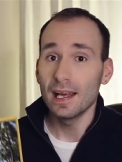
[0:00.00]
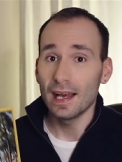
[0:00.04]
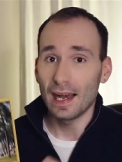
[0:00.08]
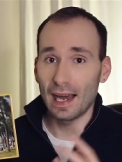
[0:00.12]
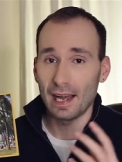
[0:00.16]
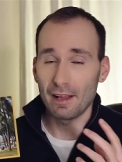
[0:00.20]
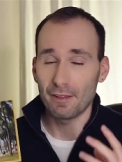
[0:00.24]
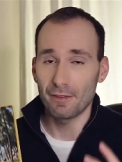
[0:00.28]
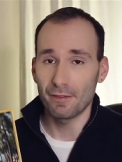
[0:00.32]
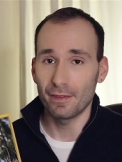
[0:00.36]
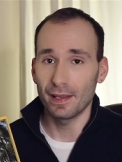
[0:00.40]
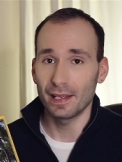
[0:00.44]

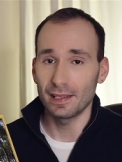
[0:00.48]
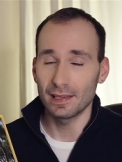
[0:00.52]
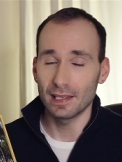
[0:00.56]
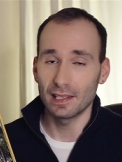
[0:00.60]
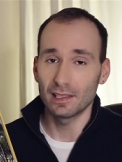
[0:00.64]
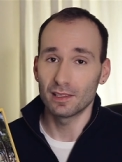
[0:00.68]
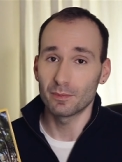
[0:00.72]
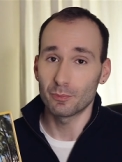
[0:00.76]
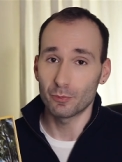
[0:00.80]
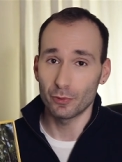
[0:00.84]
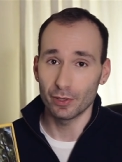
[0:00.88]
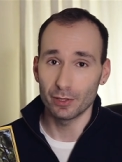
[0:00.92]
I think that
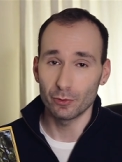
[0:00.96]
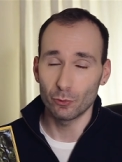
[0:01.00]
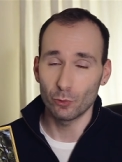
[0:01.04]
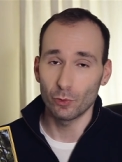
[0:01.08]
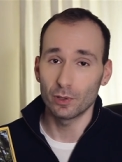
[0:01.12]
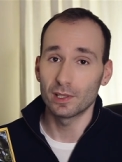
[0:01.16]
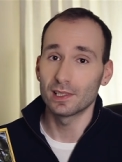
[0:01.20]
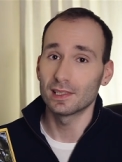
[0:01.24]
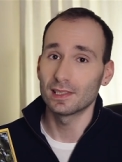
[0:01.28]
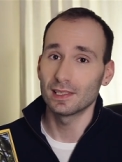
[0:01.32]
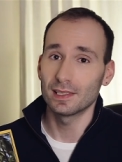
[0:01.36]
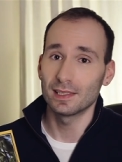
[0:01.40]
the print
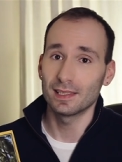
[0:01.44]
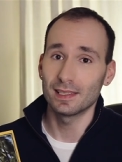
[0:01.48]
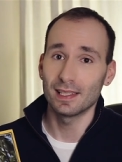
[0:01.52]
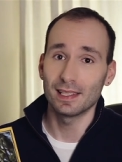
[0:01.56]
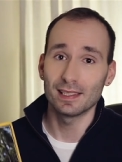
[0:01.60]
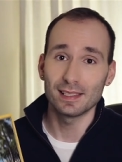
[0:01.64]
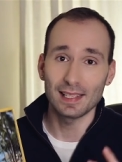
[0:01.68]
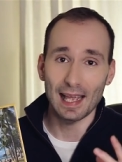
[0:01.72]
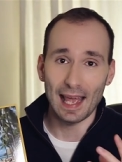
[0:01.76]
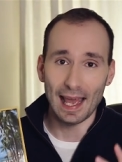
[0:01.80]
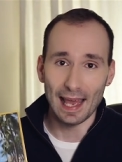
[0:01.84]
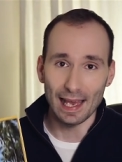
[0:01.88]
quality
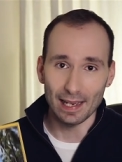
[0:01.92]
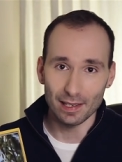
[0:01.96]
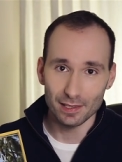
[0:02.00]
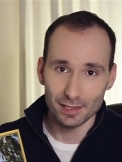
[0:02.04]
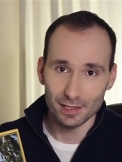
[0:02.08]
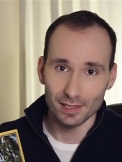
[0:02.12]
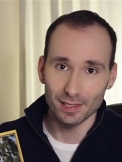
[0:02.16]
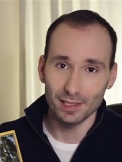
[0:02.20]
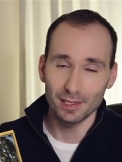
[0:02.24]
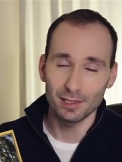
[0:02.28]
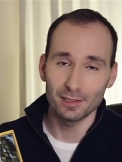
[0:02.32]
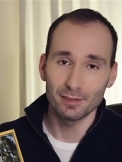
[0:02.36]
is
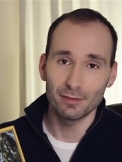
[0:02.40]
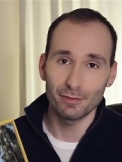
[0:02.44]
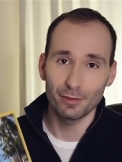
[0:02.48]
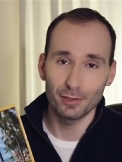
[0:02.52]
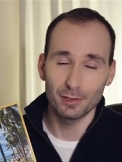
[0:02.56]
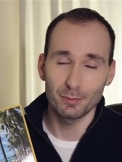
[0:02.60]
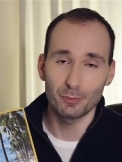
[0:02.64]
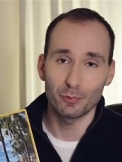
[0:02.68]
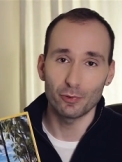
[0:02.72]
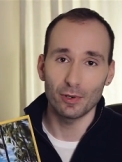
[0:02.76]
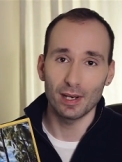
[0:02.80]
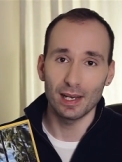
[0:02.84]
excellent for
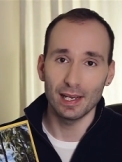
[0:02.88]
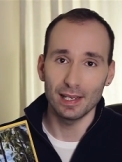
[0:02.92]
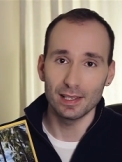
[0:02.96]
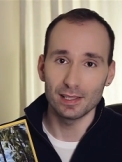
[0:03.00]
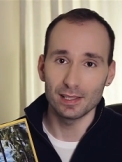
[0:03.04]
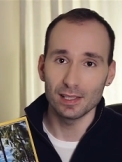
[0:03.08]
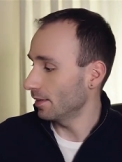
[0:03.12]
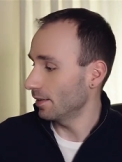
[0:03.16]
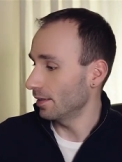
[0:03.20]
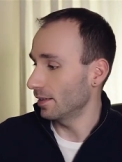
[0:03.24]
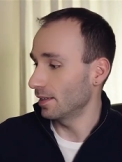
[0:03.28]
the price.